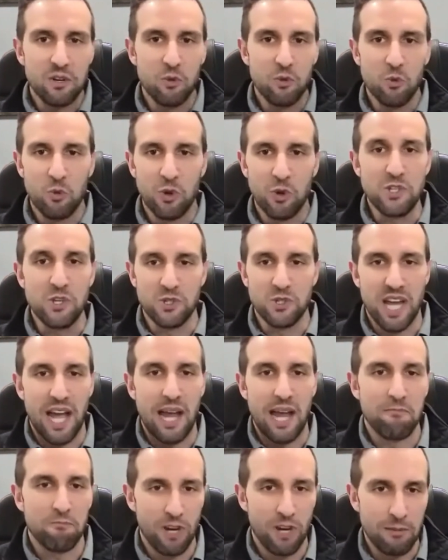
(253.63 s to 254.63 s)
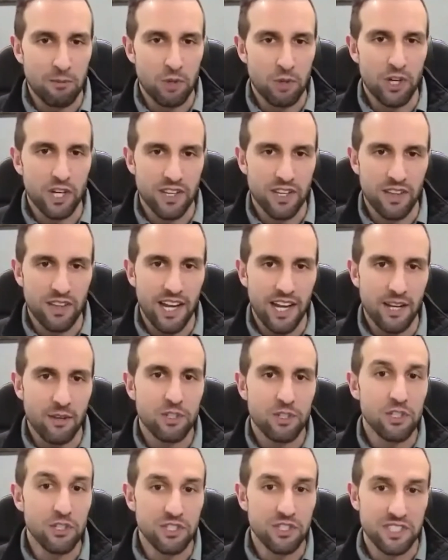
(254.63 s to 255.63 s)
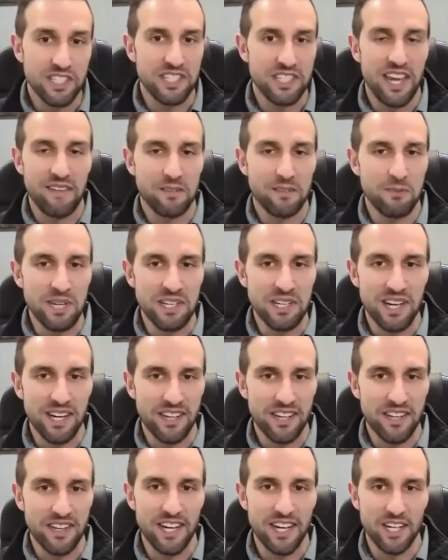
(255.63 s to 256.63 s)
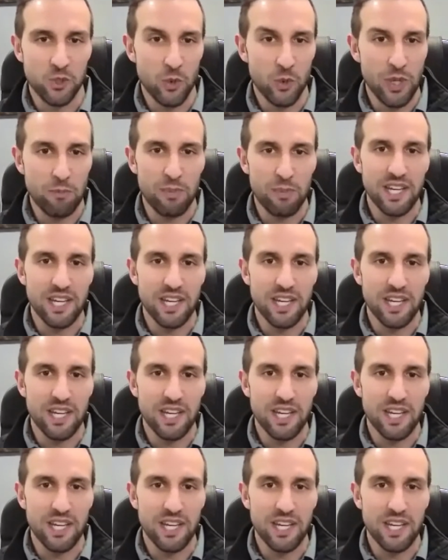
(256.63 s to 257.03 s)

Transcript: what's your time frame looking like? Does this have to be done in the next week?